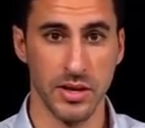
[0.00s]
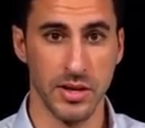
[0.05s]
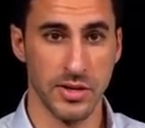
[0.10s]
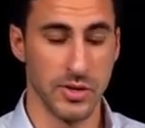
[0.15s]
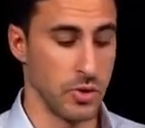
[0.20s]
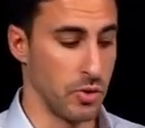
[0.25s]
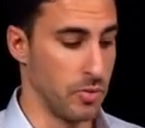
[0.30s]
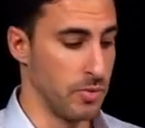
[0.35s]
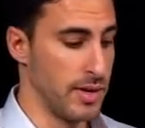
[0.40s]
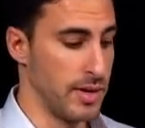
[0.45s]

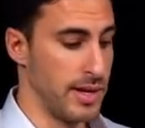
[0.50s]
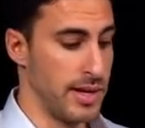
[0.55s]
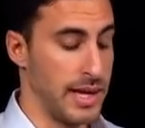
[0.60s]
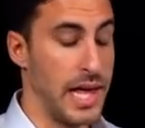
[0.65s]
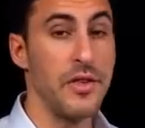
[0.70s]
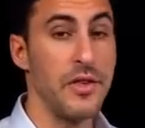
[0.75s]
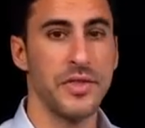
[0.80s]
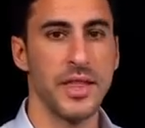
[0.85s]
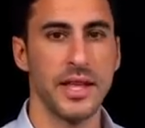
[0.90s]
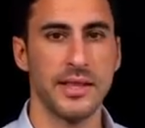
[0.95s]
So
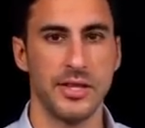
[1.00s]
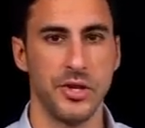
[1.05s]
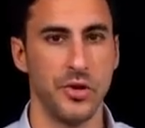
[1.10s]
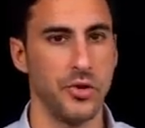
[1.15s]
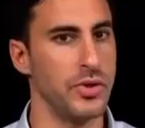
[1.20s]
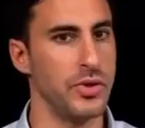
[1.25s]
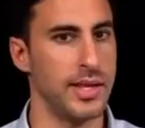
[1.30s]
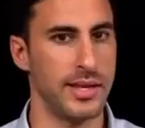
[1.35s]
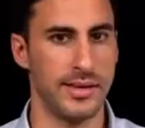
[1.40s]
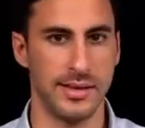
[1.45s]
if that's
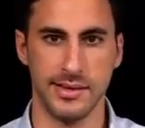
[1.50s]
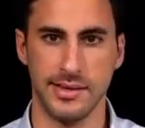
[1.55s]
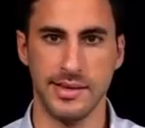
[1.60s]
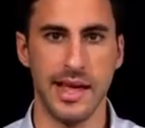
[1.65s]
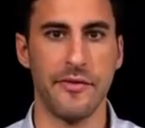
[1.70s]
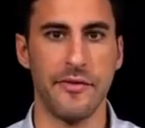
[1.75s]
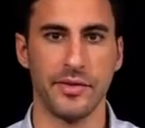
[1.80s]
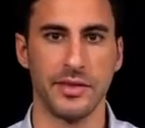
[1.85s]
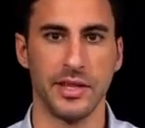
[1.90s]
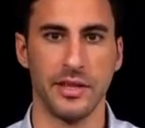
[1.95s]
you, this is
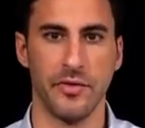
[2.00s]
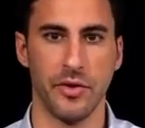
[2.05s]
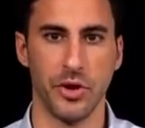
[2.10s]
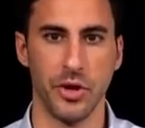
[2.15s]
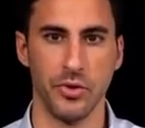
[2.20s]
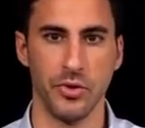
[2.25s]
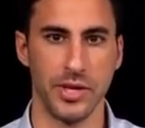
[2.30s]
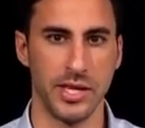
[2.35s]
definitely for you.